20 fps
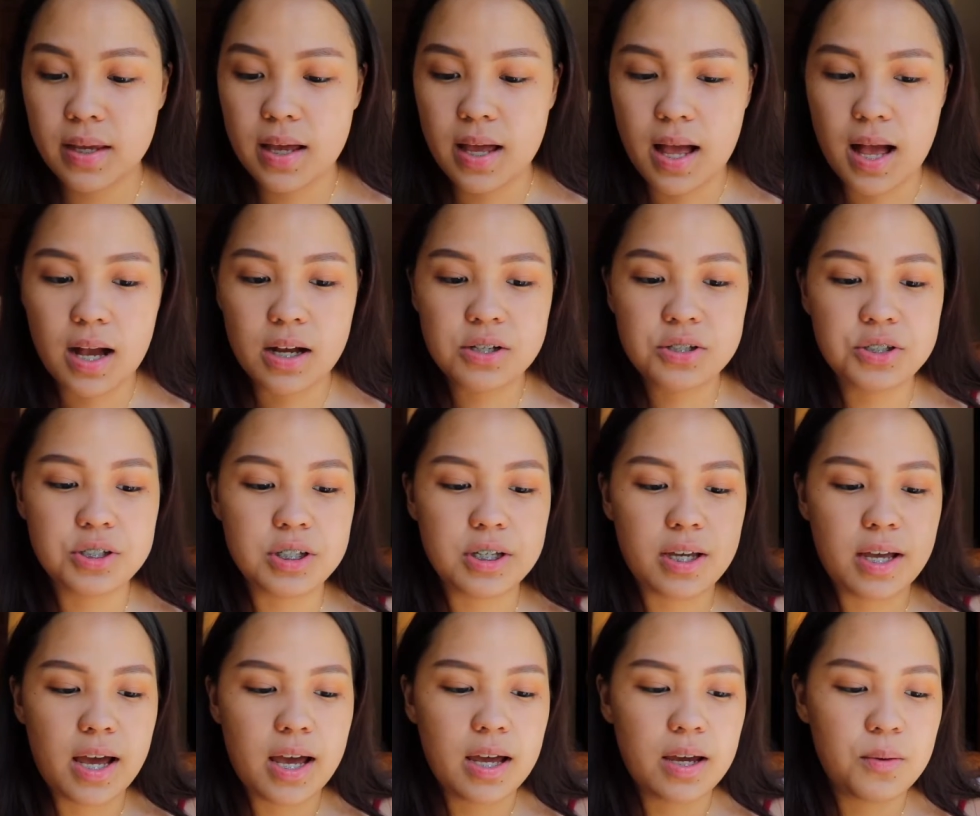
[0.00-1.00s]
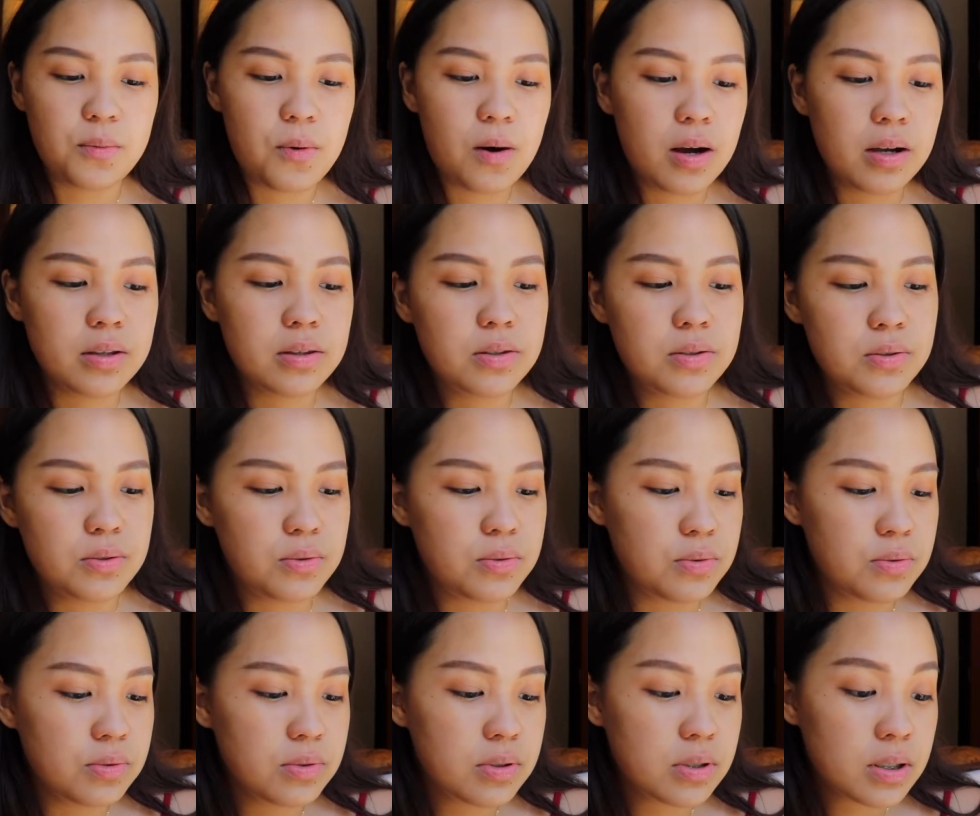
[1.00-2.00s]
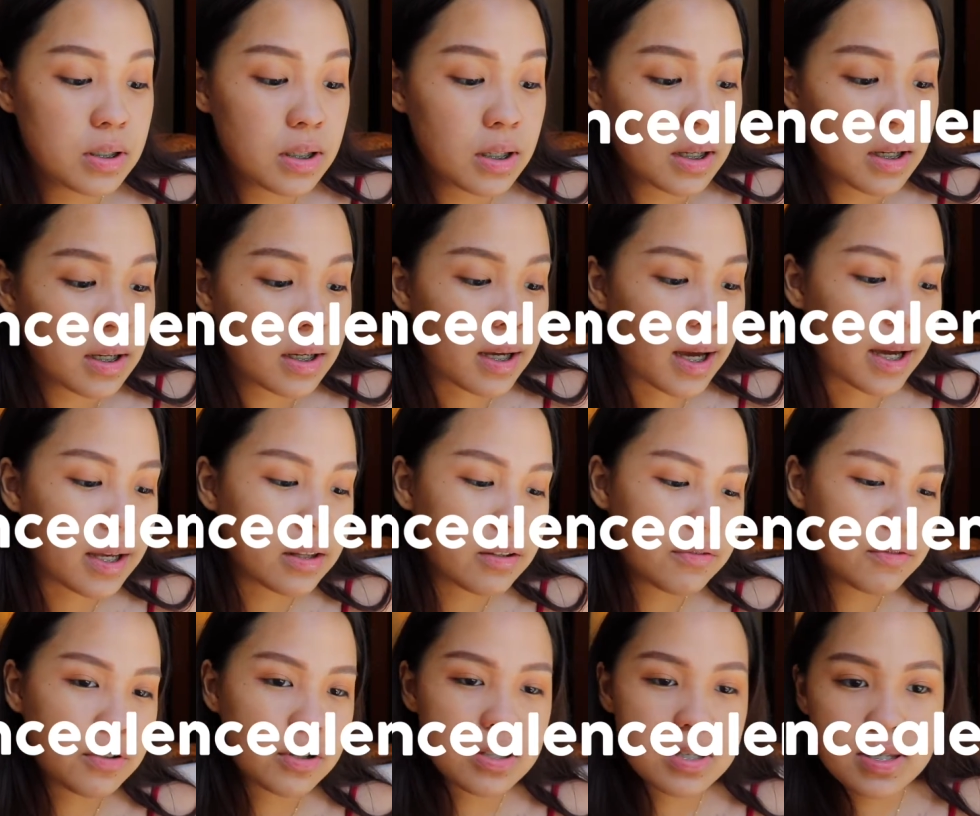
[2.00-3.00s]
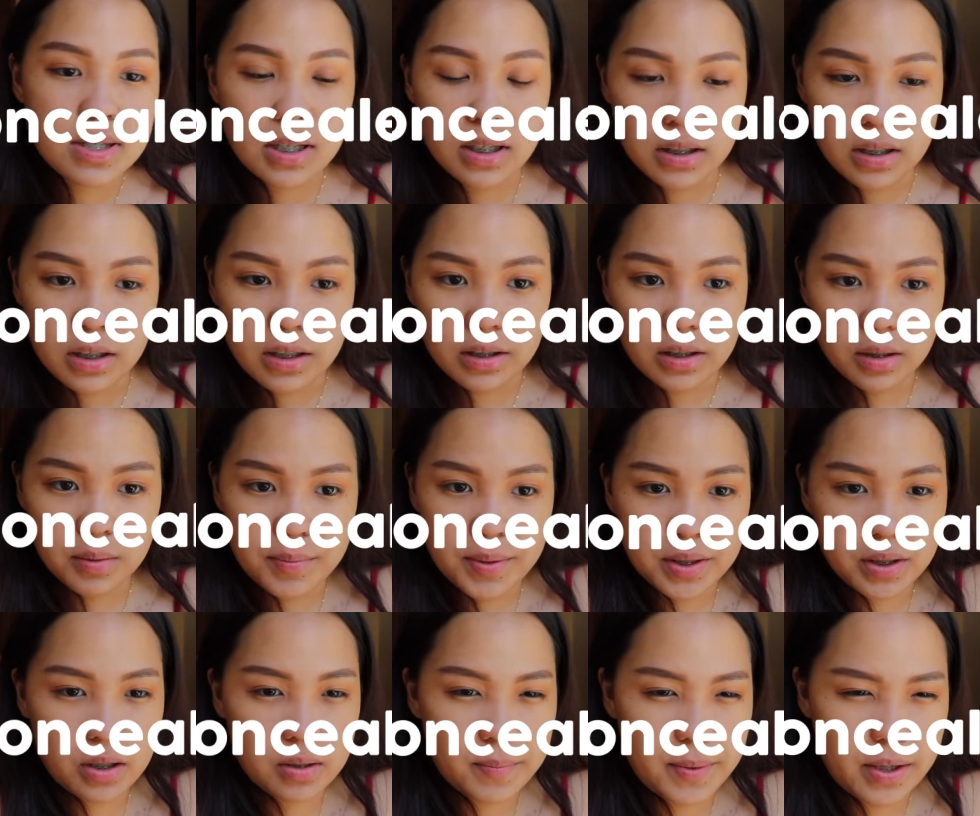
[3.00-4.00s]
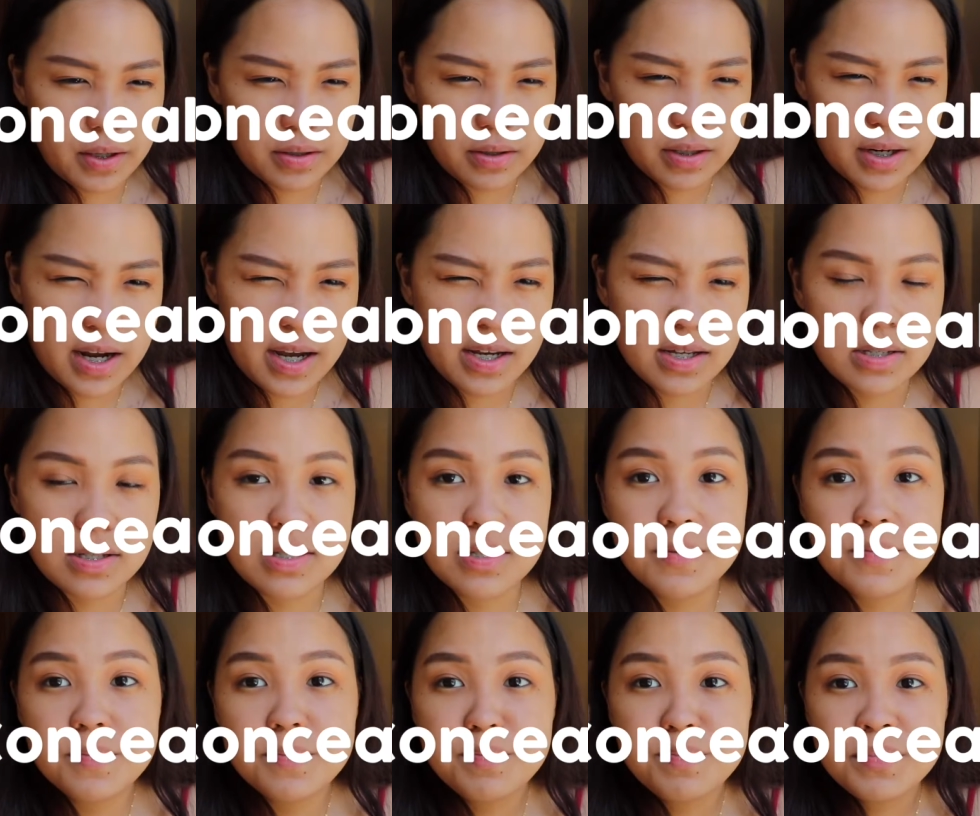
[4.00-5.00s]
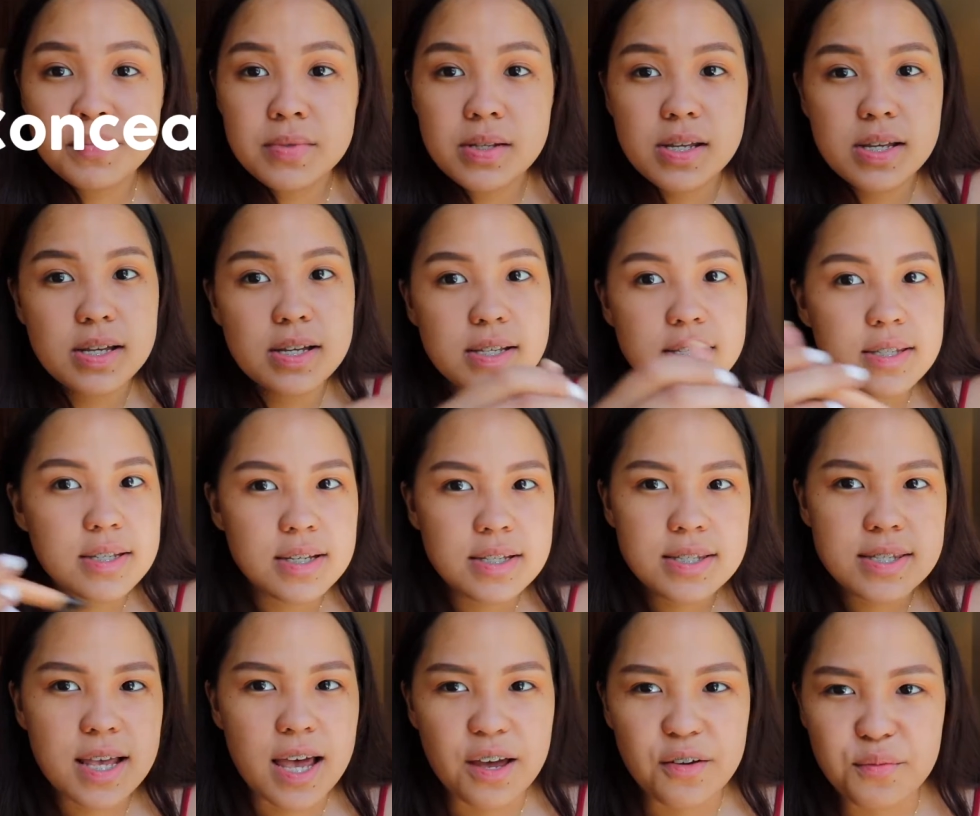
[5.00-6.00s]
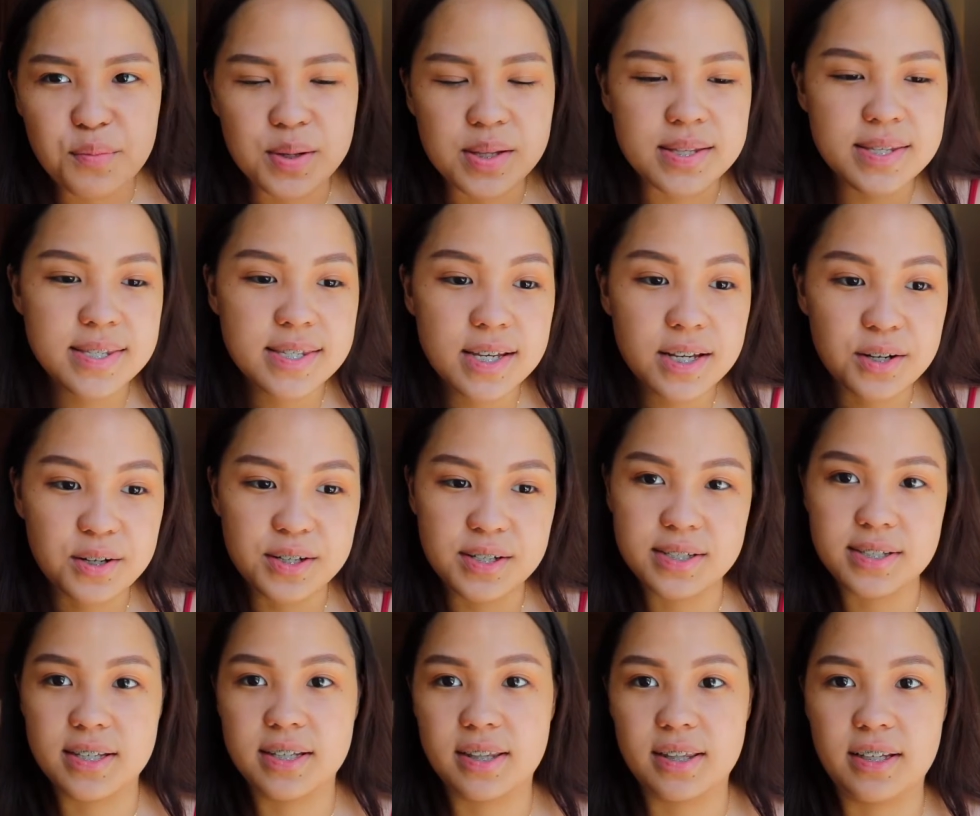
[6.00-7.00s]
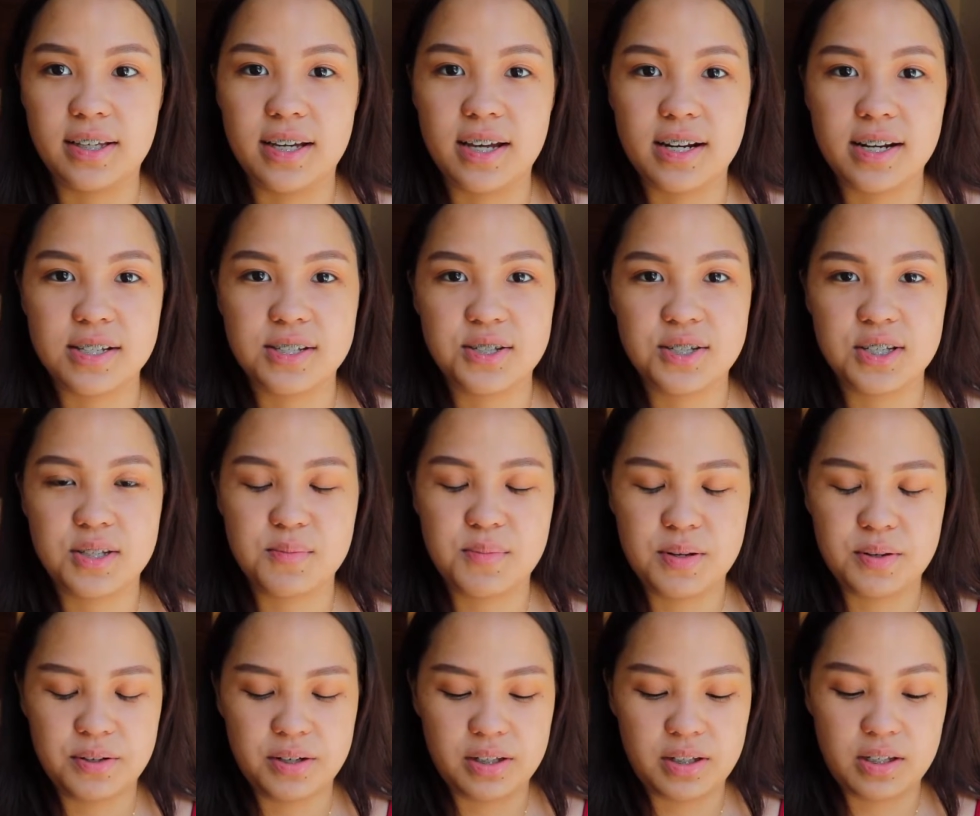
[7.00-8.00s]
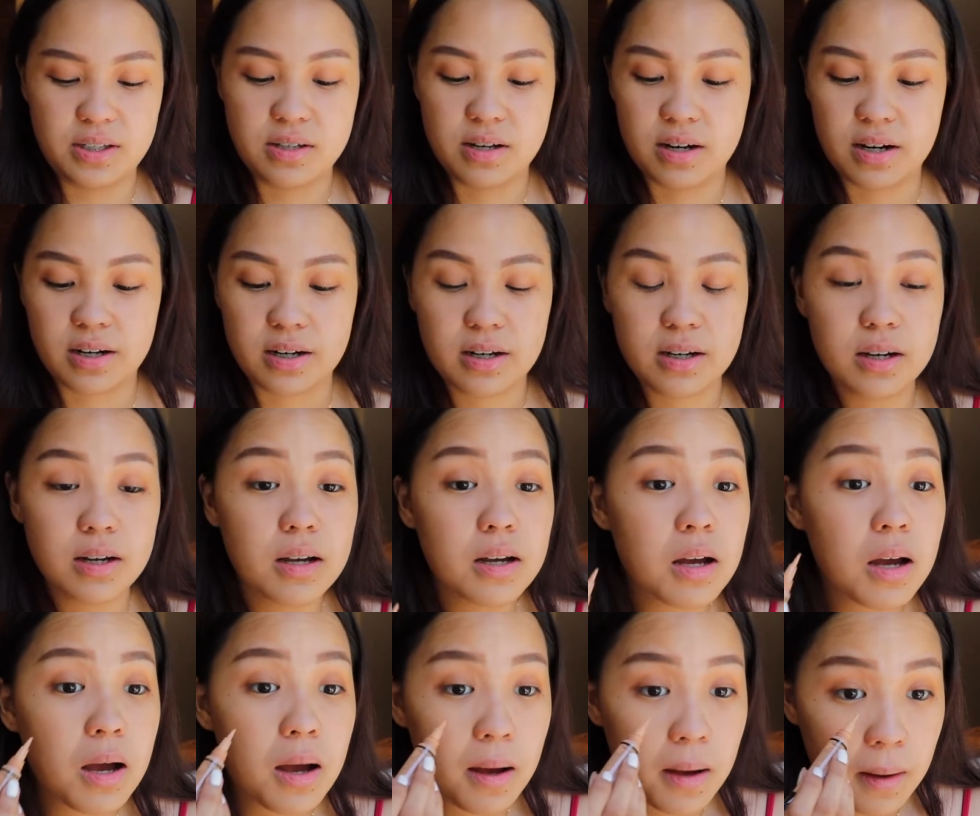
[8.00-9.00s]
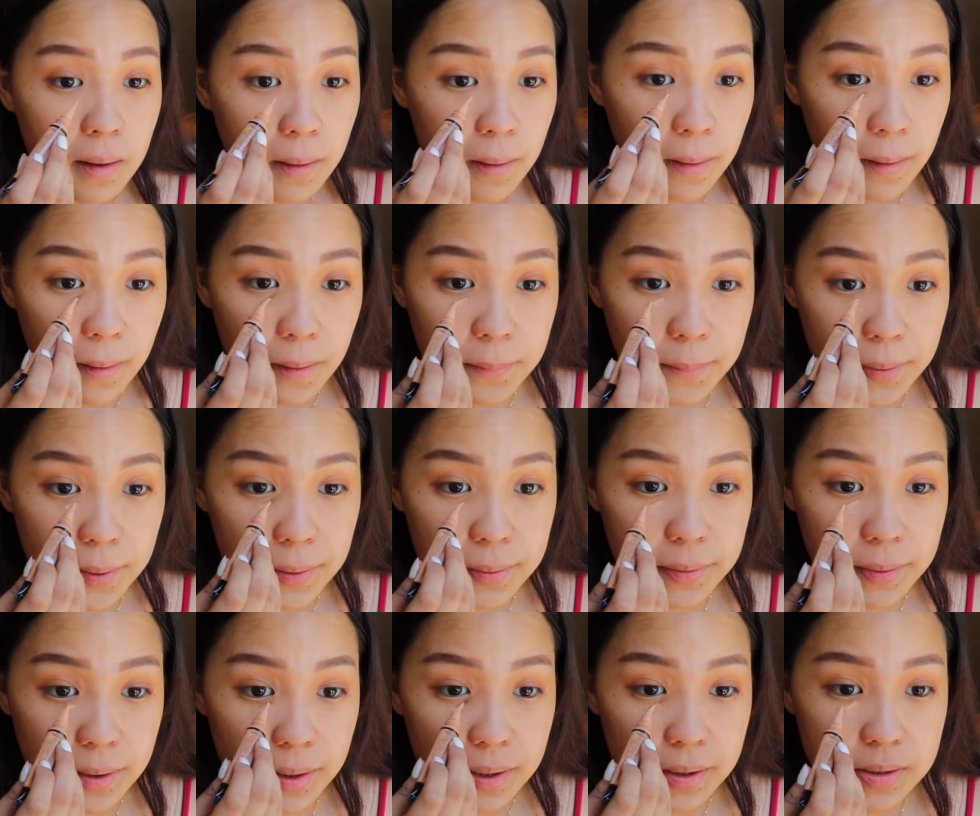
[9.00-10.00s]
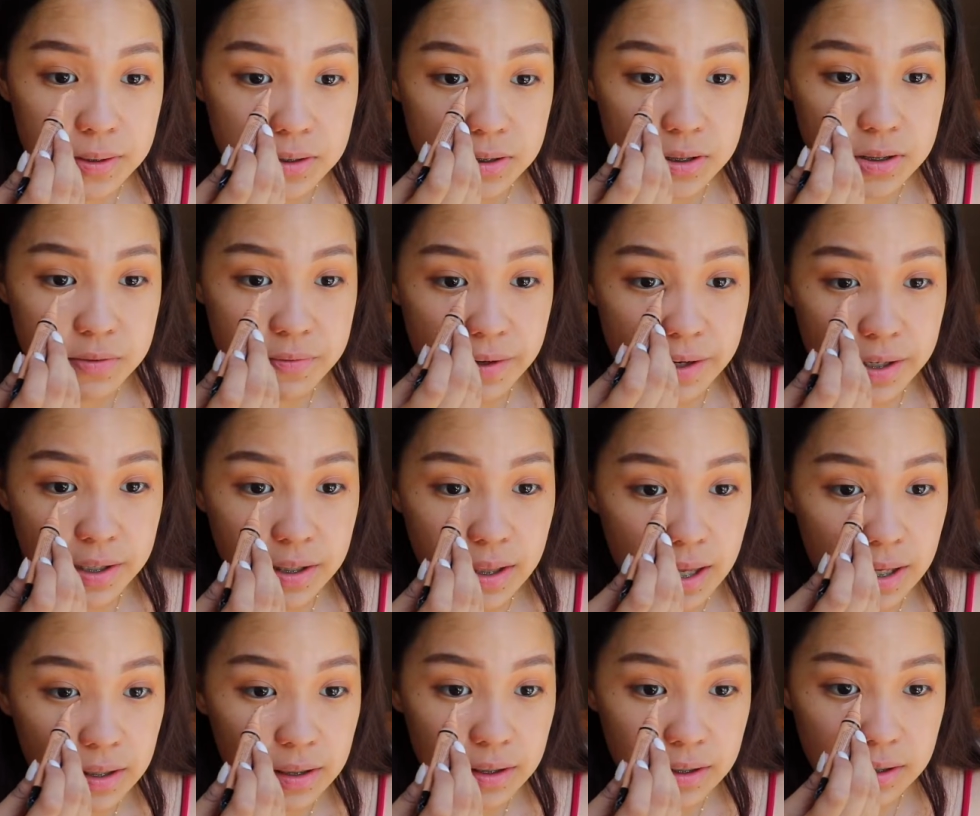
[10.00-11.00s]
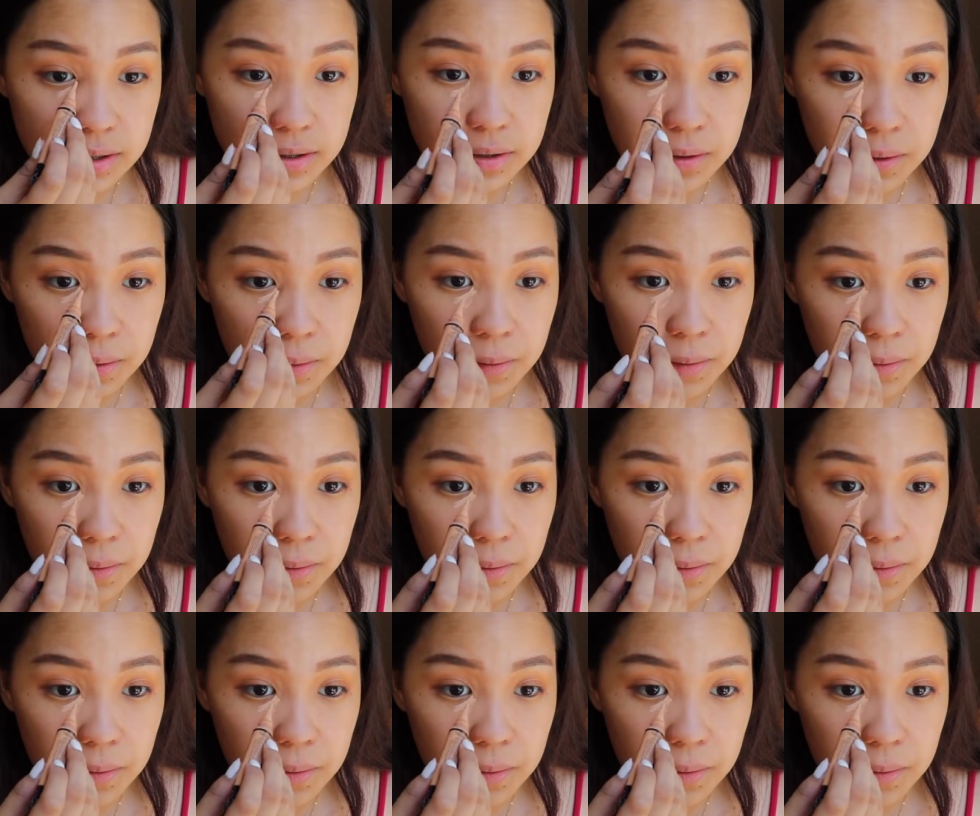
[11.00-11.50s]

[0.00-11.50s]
Actually, I want to kind of conceal a little bit on my under eyes. Since I've been sick recently and it's just been really dark on my under eyes, just very lightly.